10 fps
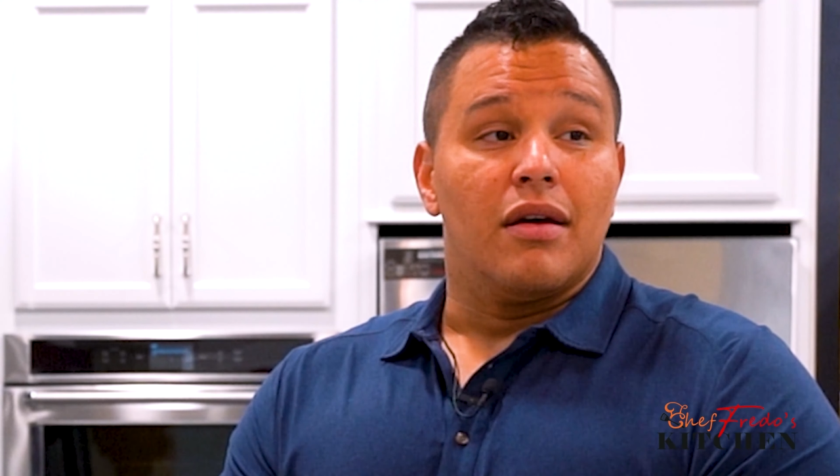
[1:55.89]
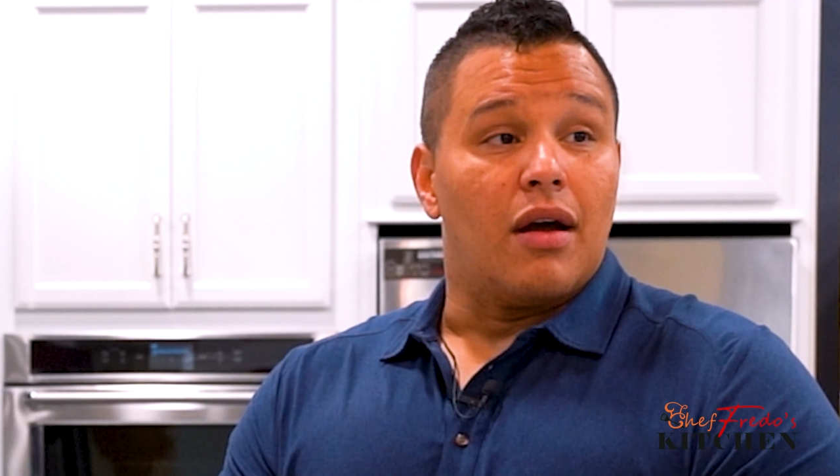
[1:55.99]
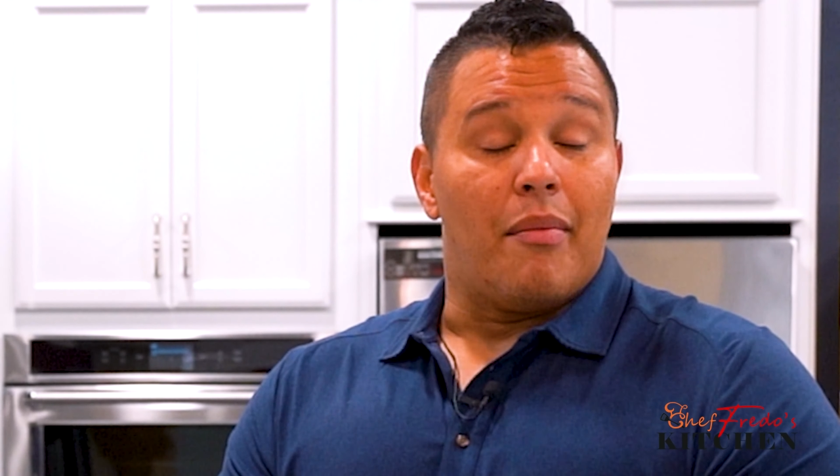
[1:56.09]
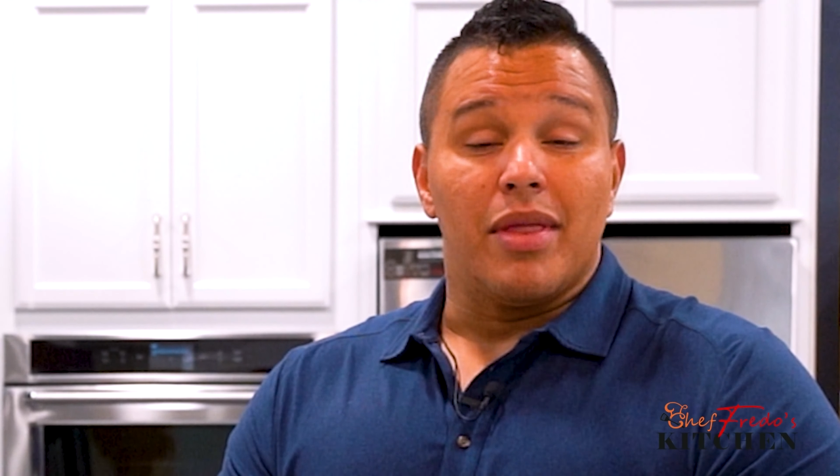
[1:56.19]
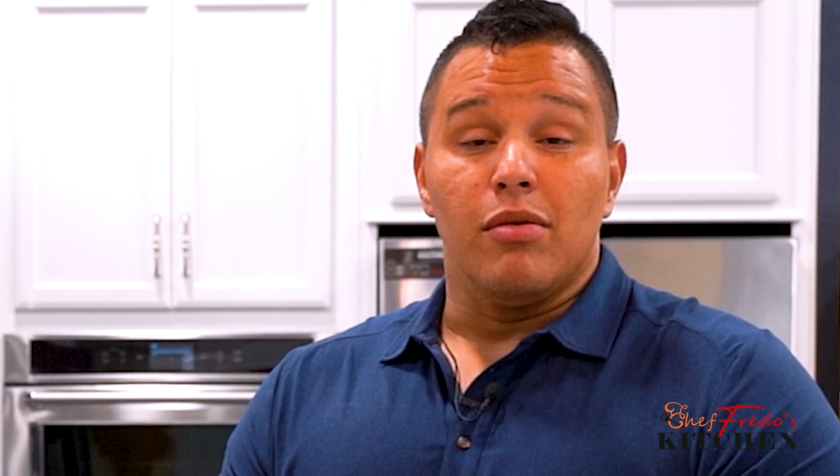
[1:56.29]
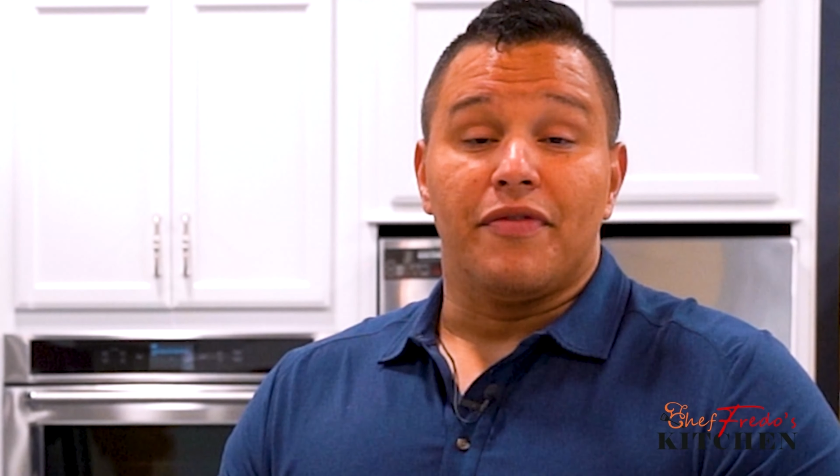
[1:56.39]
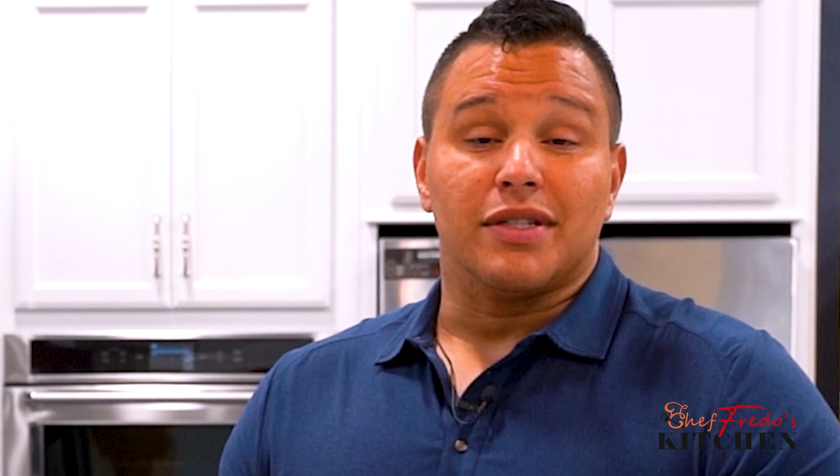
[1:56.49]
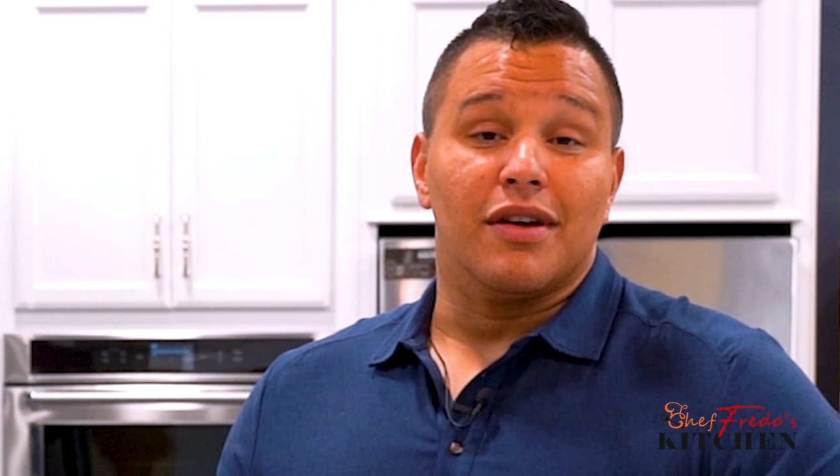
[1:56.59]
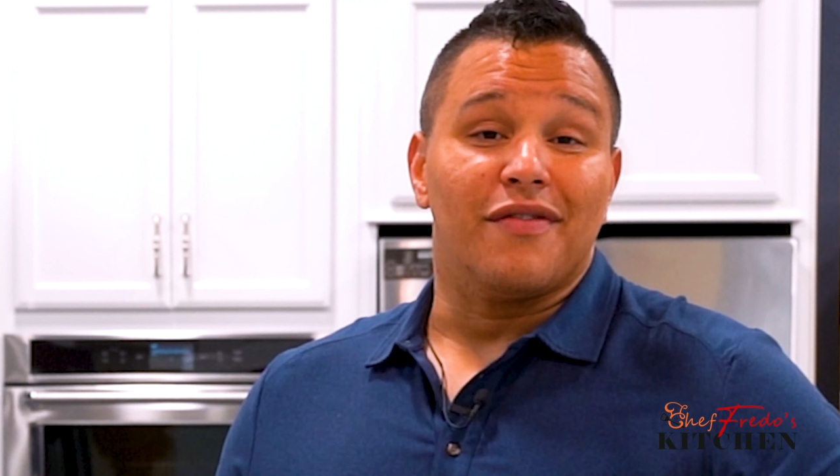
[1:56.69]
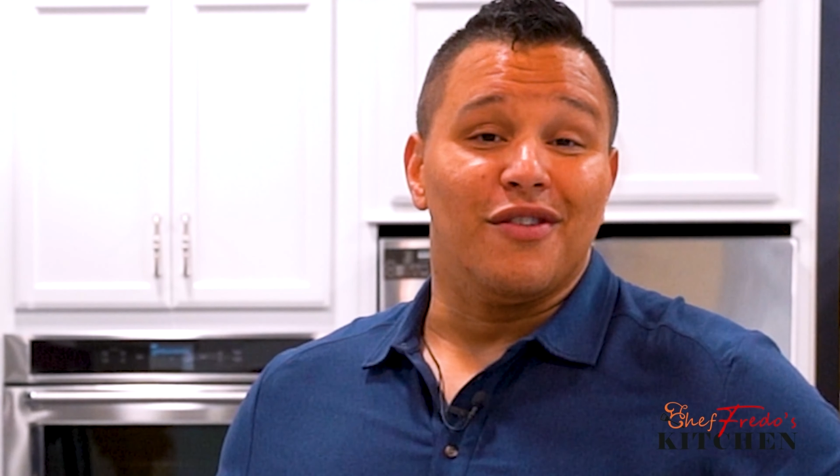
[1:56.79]
I'm gonna move for
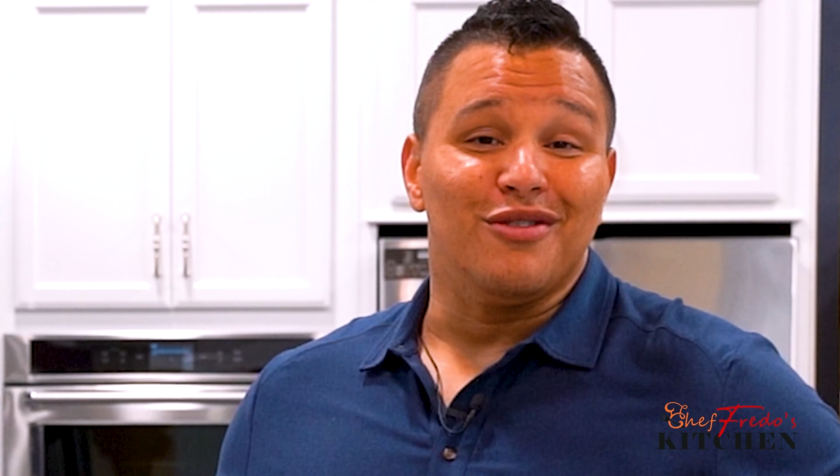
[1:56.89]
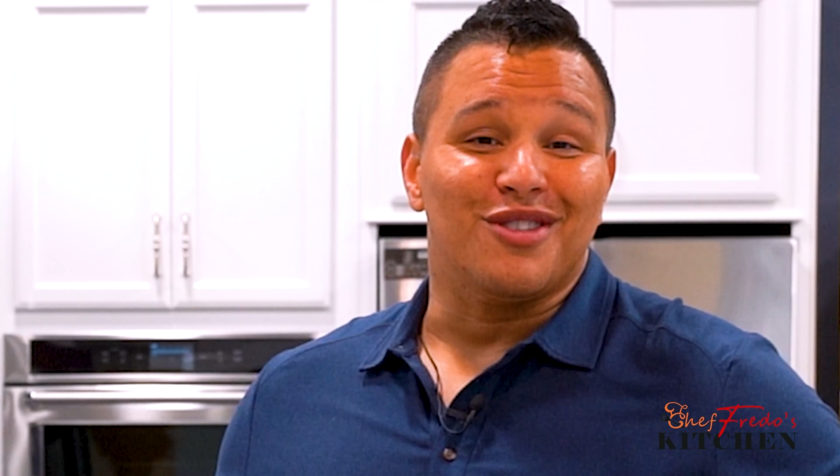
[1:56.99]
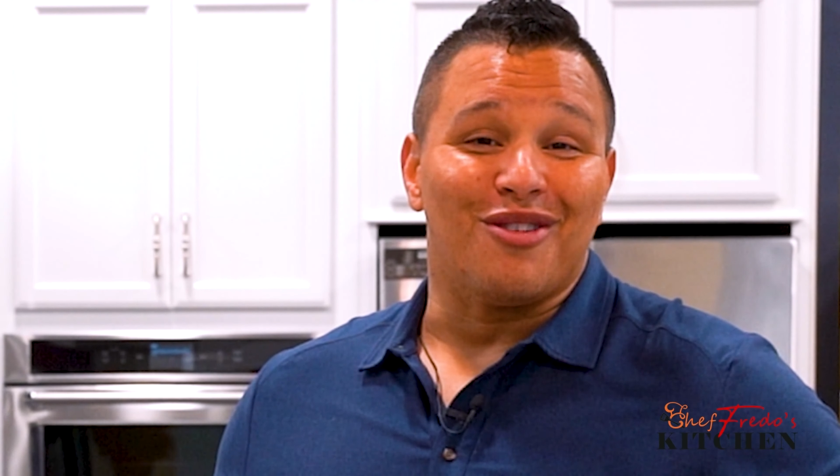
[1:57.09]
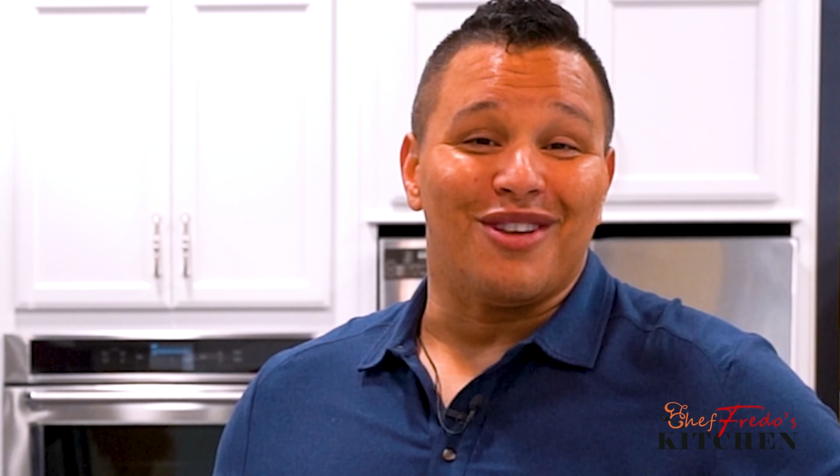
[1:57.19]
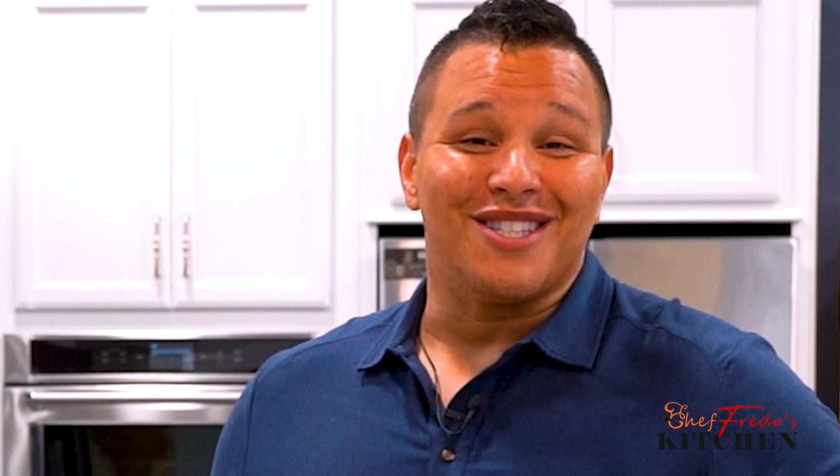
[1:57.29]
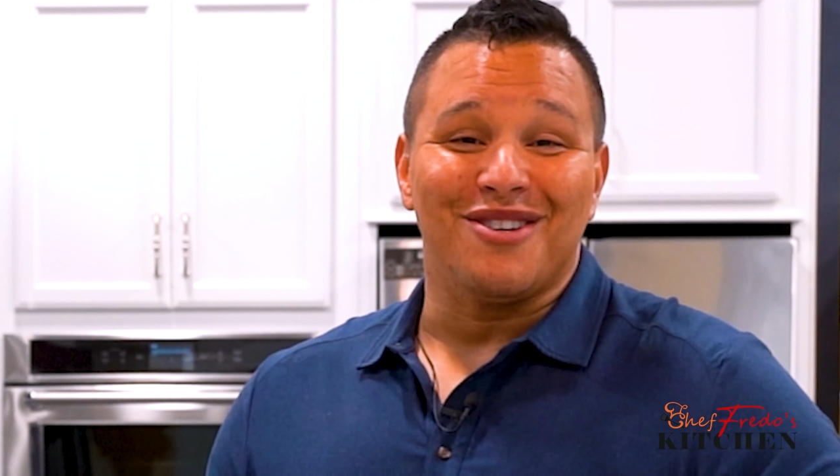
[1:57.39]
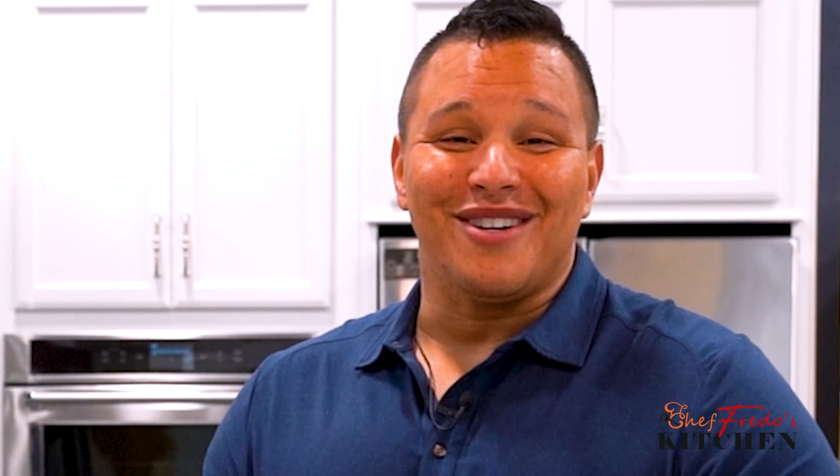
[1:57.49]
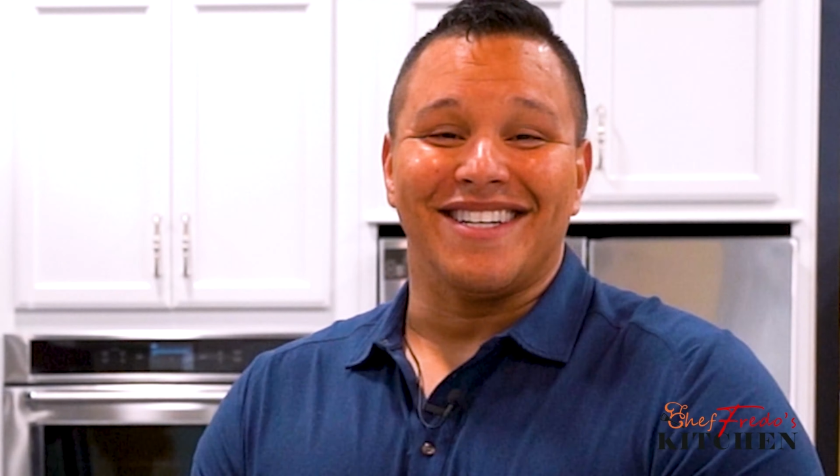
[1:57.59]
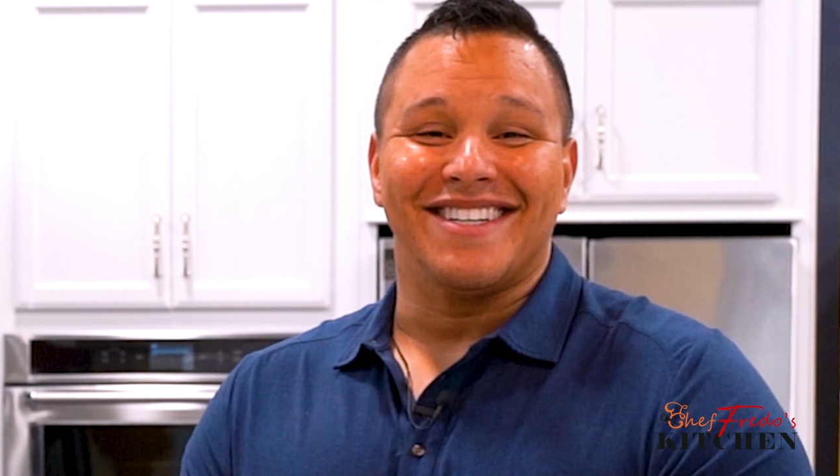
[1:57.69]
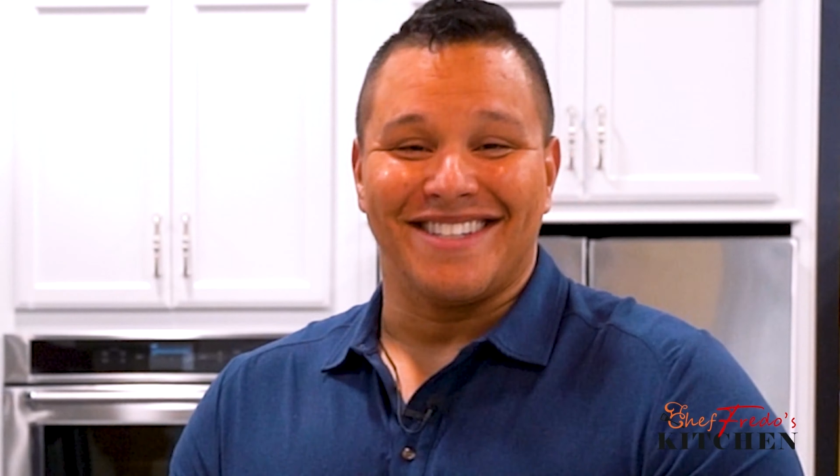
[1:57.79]
some good food, so let's do it.